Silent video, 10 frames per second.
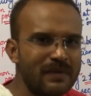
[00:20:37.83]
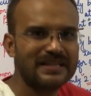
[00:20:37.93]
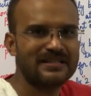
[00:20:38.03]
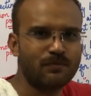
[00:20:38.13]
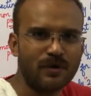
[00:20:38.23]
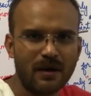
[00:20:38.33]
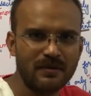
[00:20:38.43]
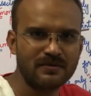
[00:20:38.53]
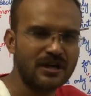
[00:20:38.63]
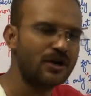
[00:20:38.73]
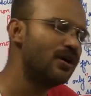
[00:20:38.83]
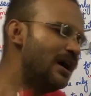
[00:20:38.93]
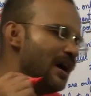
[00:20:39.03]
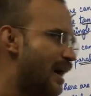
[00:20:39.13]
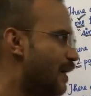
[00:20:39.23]
marks and problems?
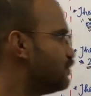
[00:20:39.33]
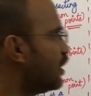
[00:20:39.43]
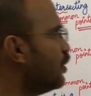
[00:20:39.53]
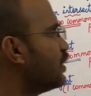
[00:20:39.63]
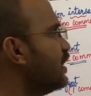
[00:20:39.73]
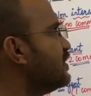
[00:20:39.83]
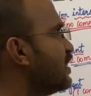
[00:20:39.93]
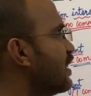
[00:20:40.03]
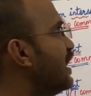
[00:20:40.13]
Absolutely, sir.